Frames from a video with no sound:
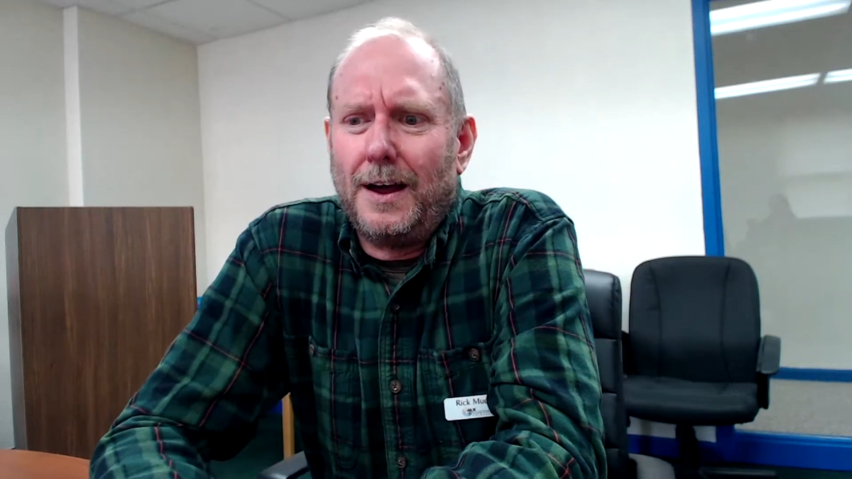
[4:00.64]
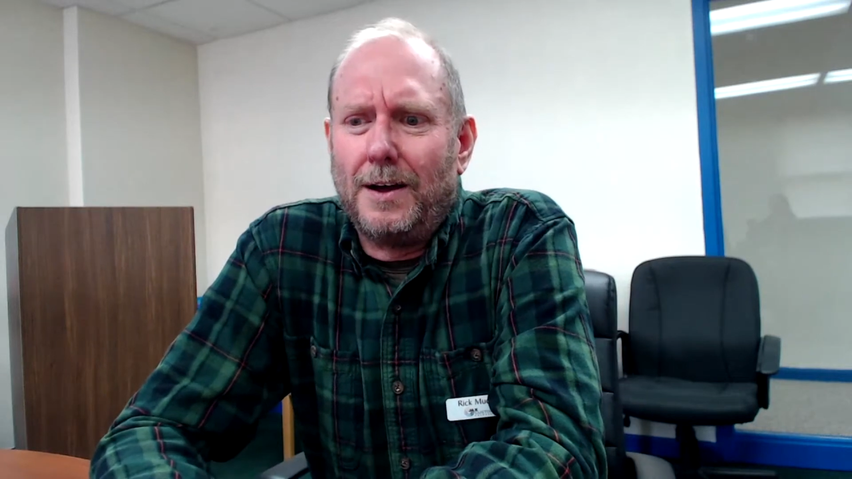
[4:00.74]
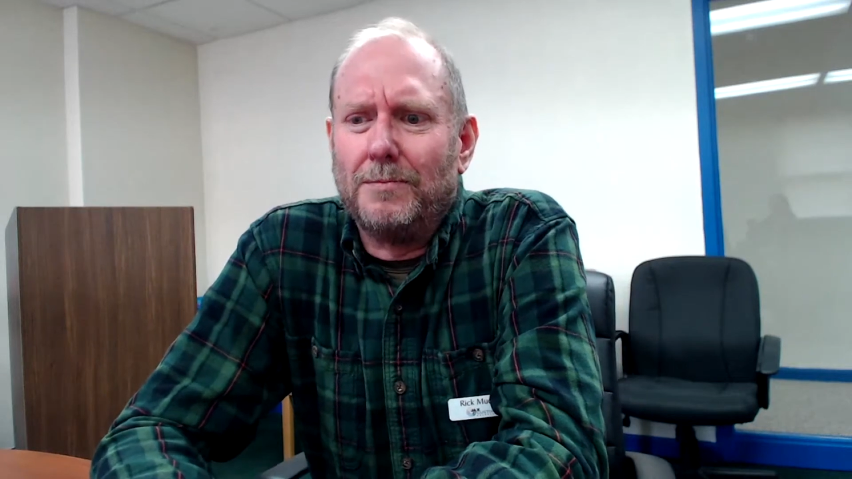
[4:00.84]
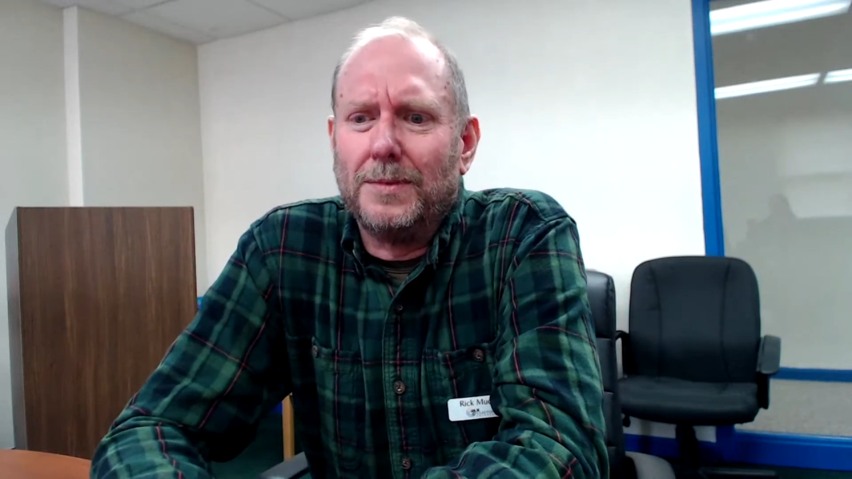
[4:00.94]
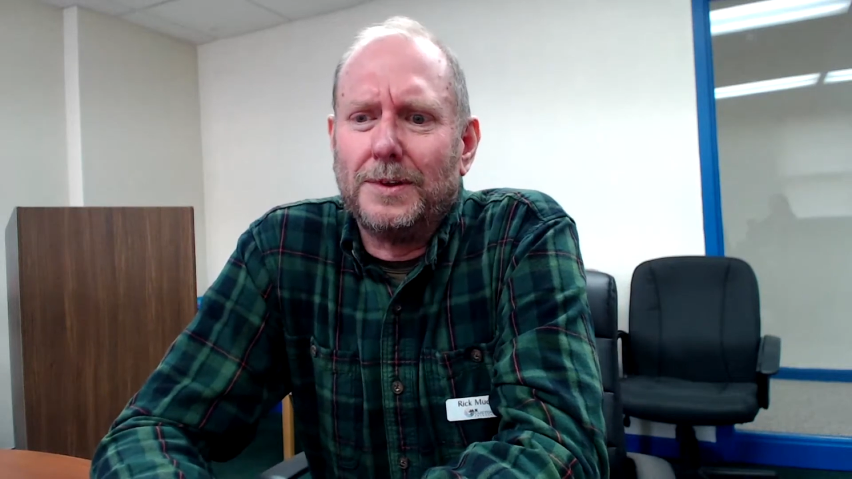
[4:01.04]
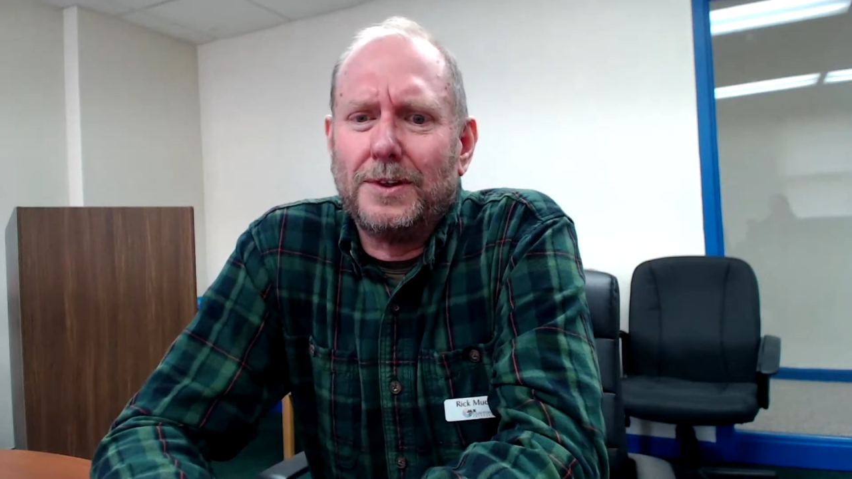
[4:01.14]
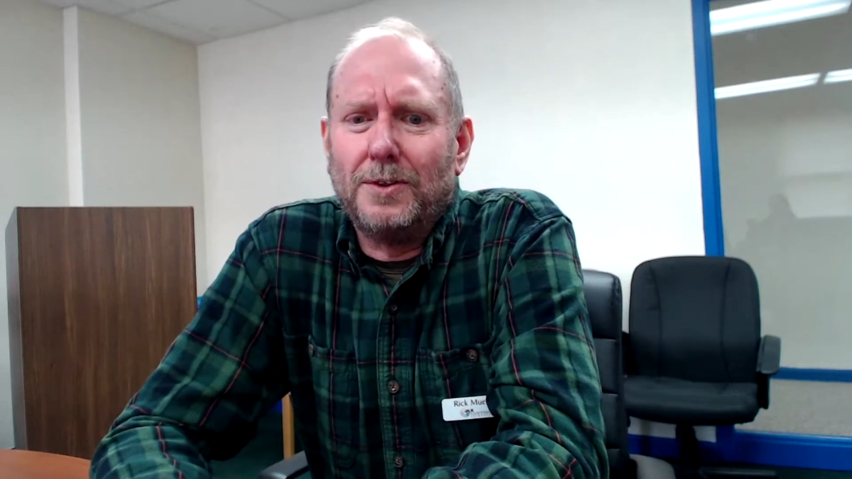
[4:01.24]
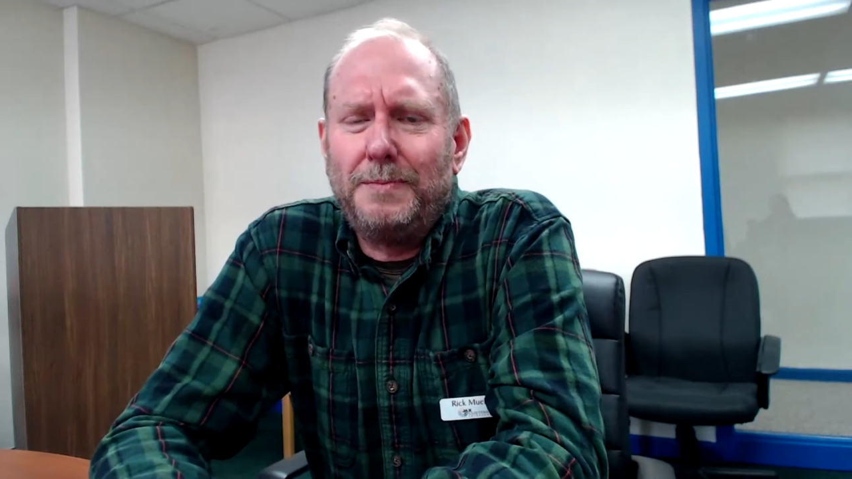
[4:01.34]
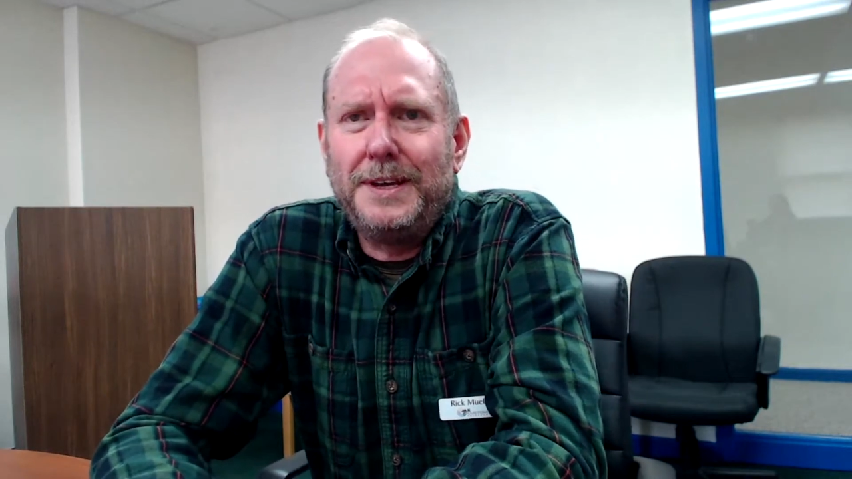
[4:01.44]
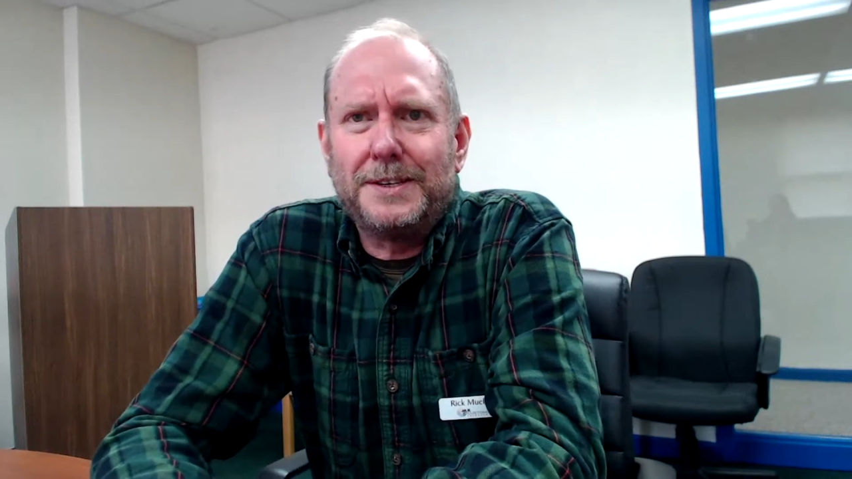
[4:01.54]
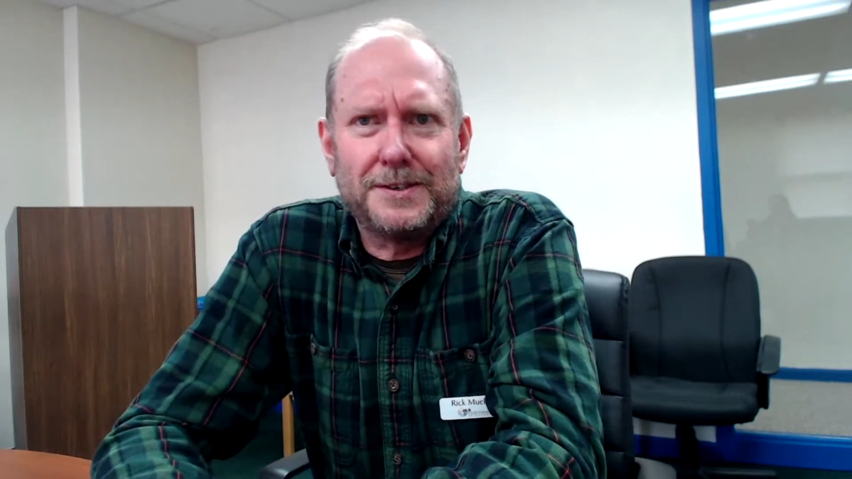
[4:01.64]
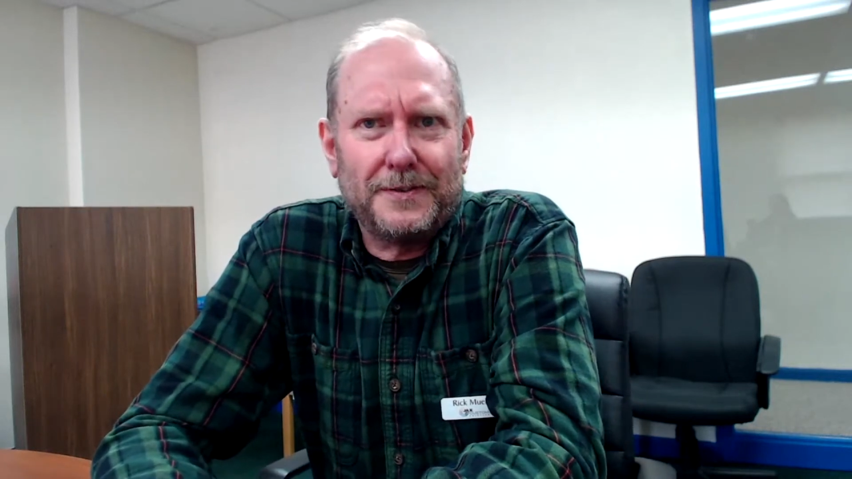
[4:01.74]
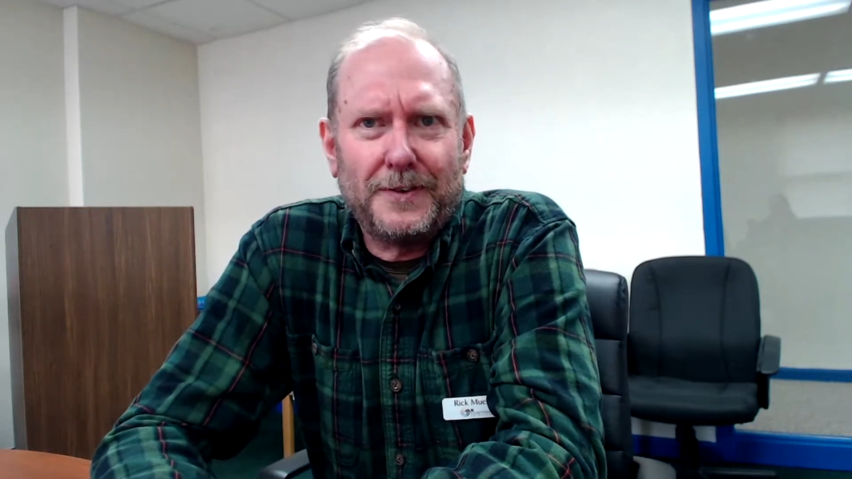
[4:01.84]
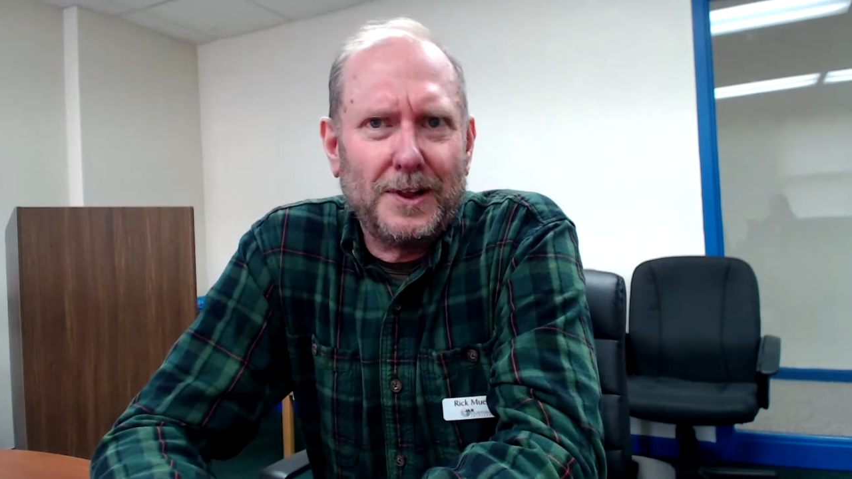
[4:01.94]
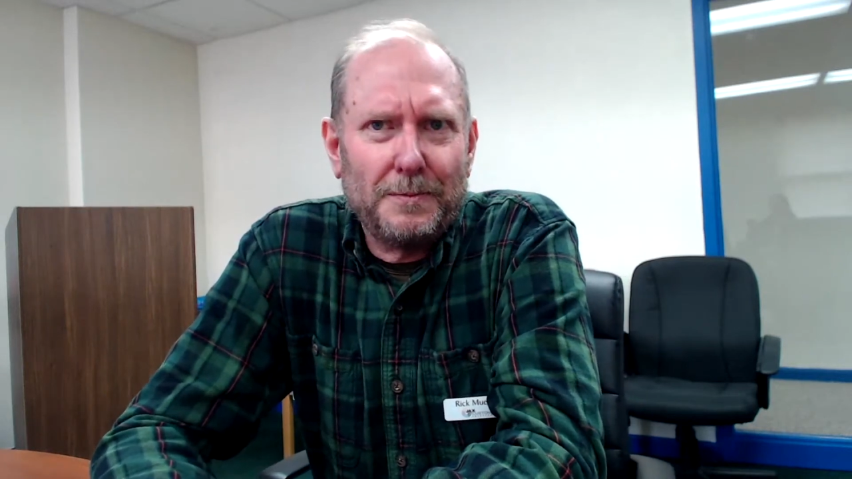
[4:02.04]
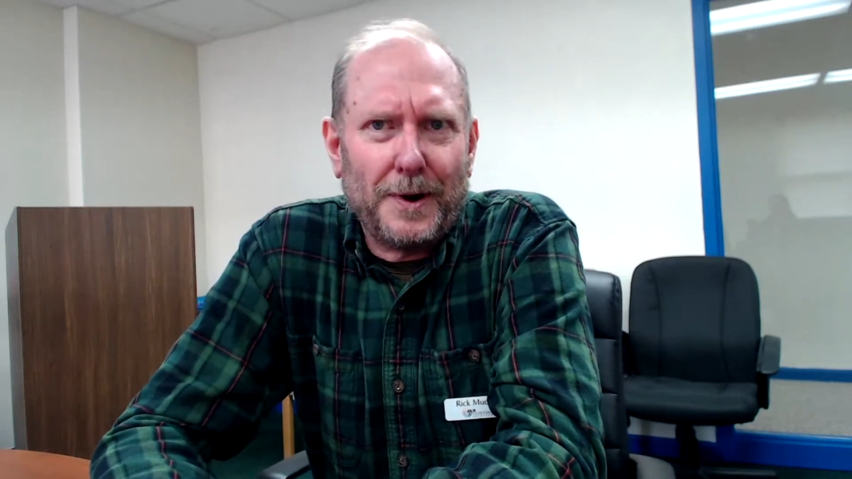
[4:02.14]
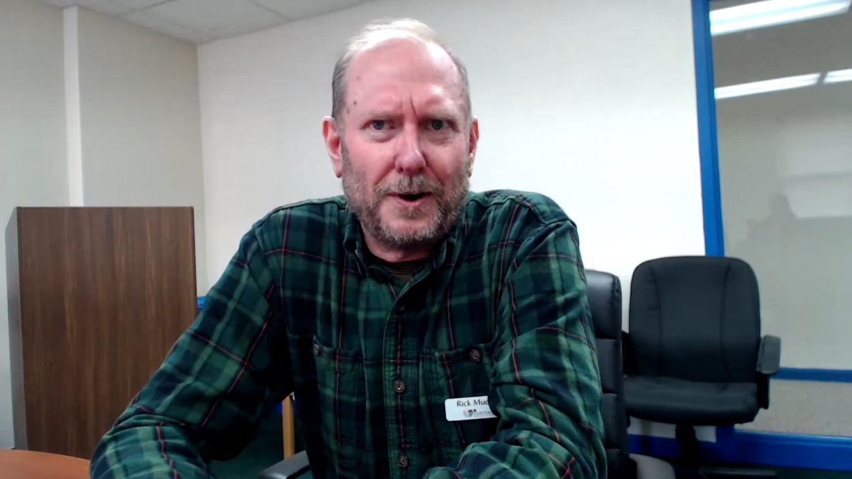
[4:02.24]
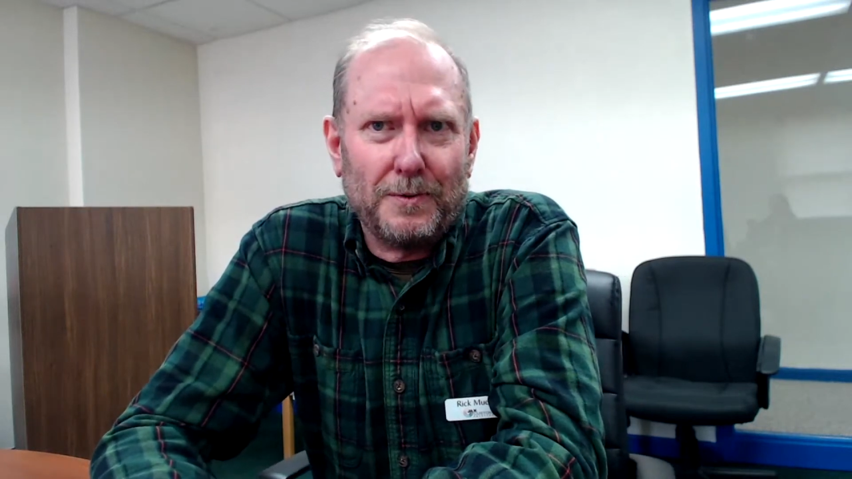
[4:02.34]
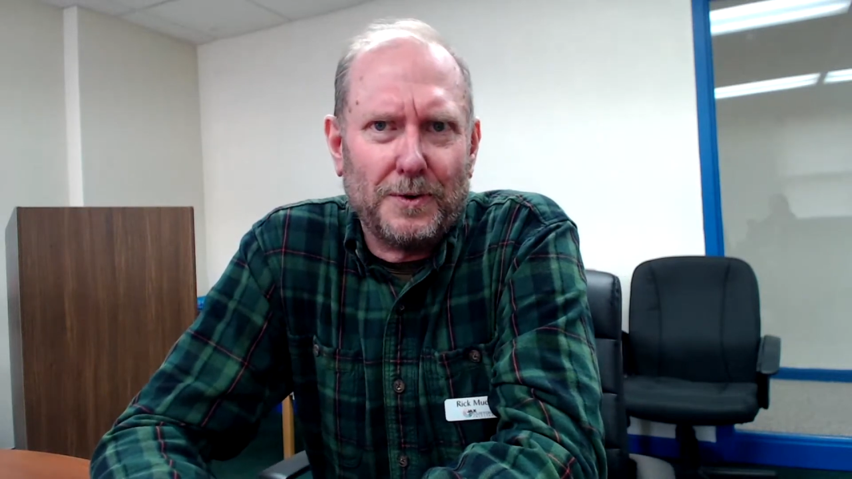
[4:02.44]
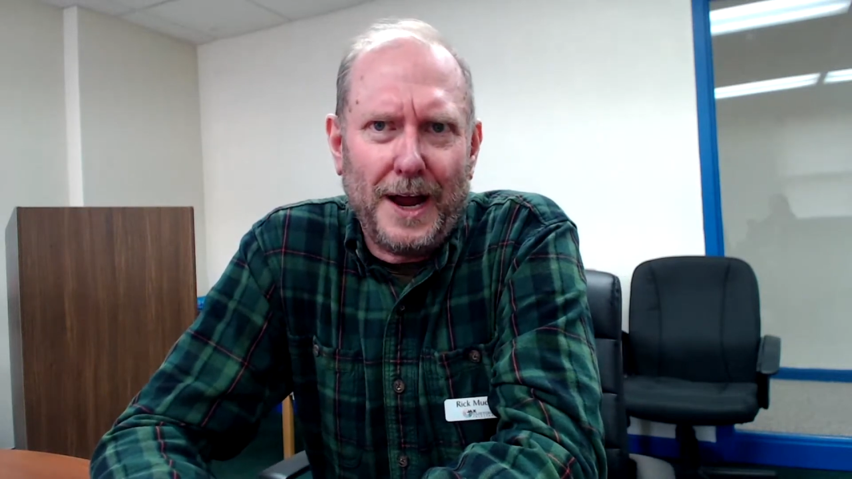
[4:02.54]
little pieces of clip
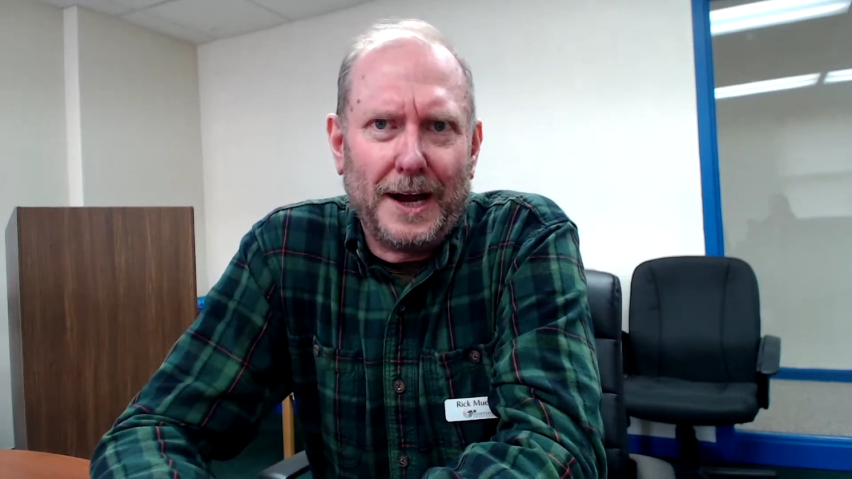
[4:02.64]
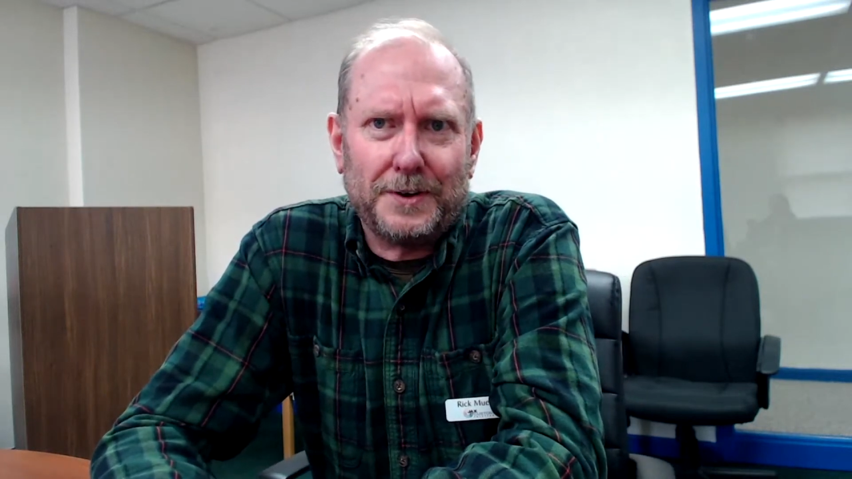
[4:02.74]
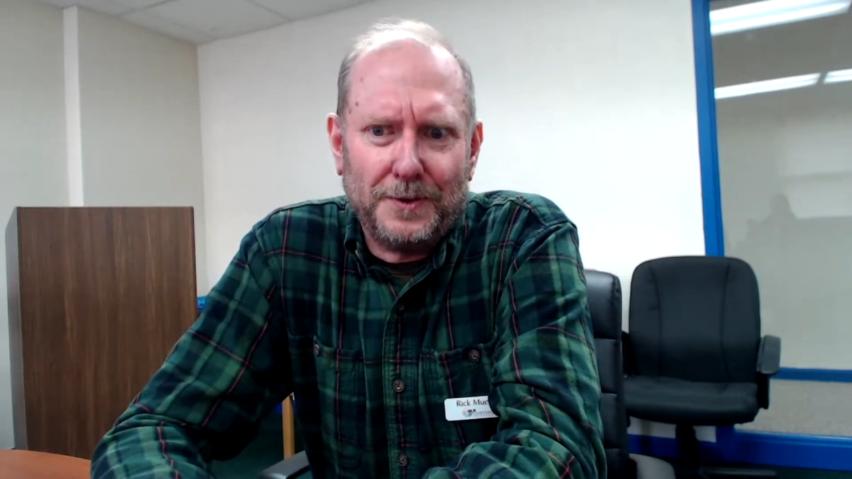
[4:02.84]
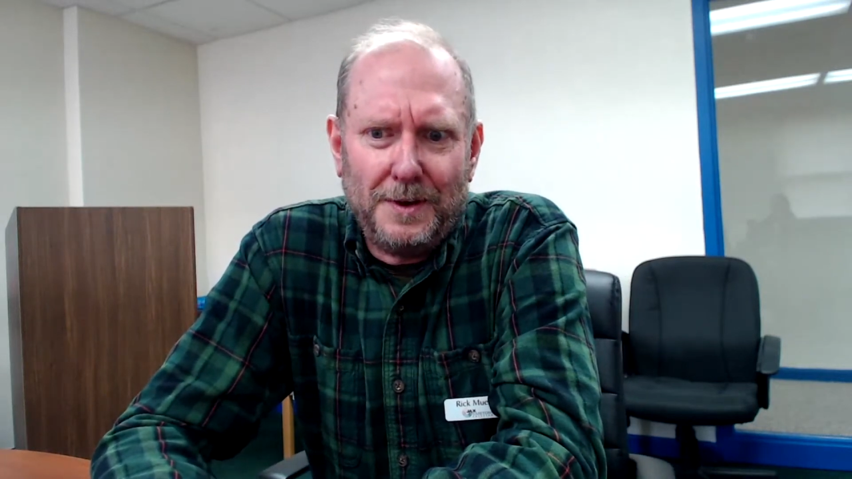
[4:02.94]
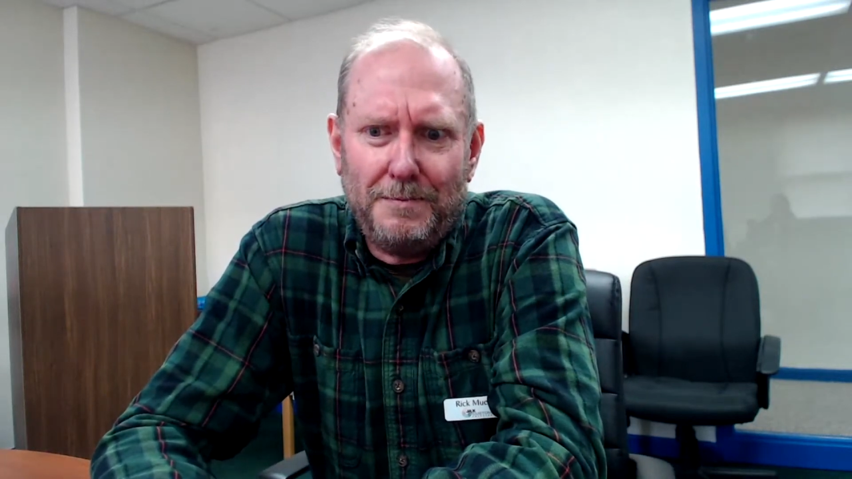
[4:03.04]
art would actually